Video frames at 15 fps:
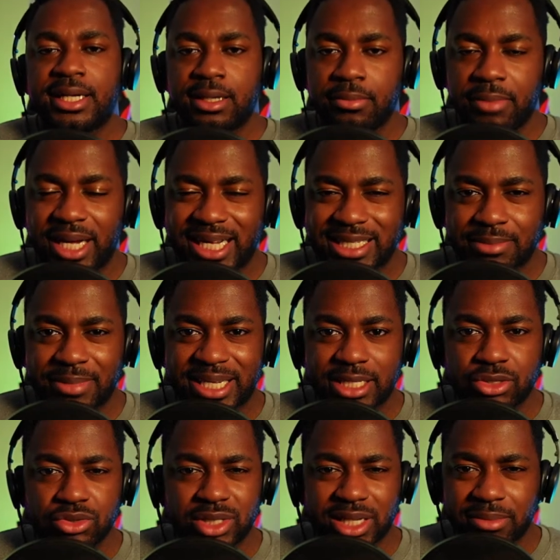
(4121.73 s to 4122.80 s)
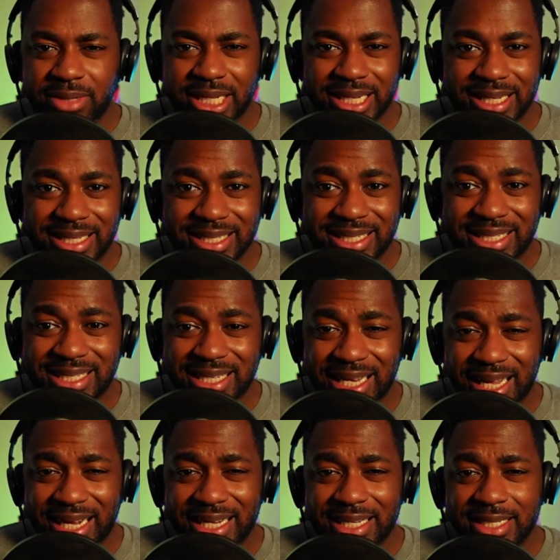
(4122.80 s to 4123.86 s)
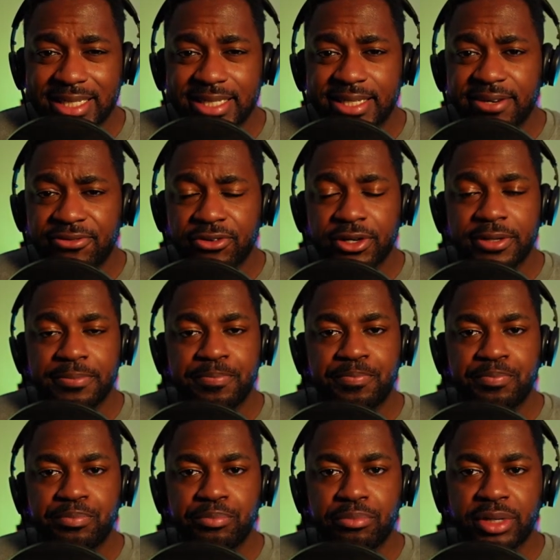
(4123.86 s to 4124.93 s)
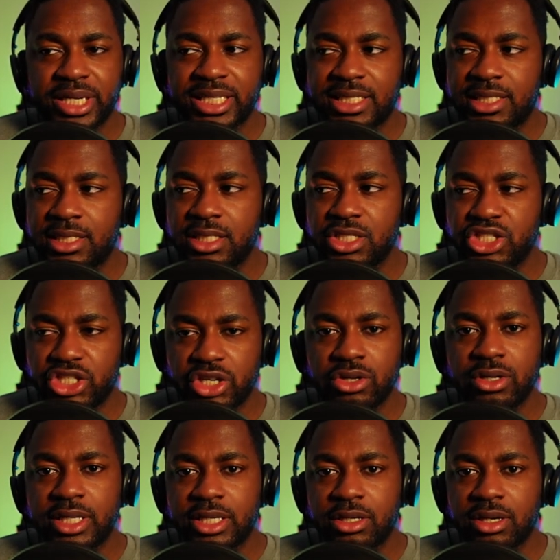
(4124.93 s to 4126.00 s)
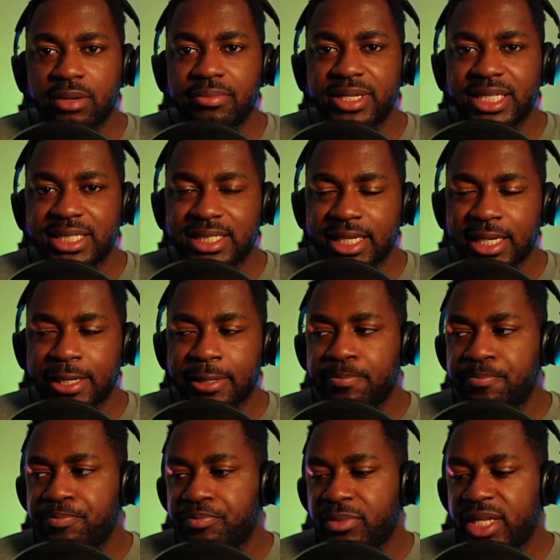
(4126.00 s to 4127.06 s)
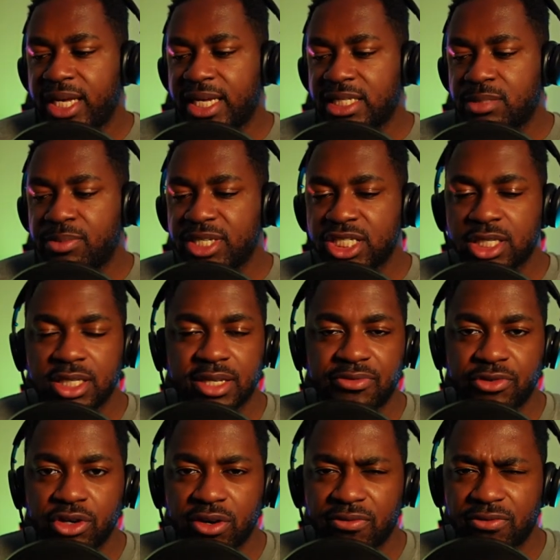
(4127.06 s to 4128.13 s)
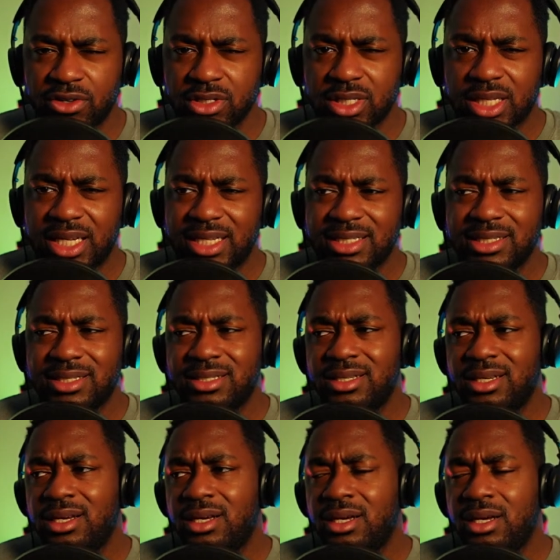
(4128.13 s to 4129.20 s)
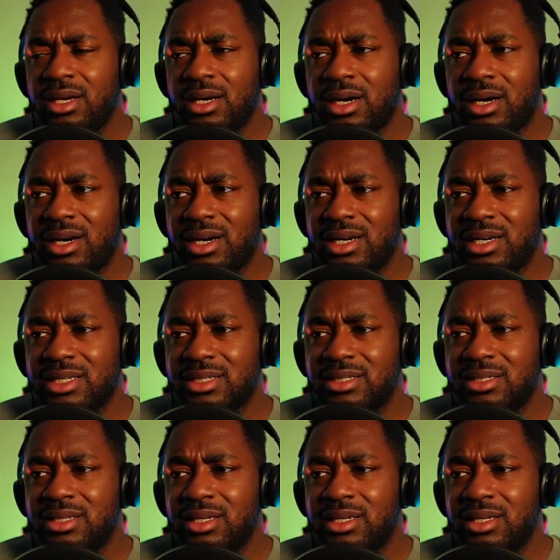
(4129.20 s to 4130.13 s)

Commands may do something slightly different, but it's generally going to be the same. Especially if you're a first class, uh,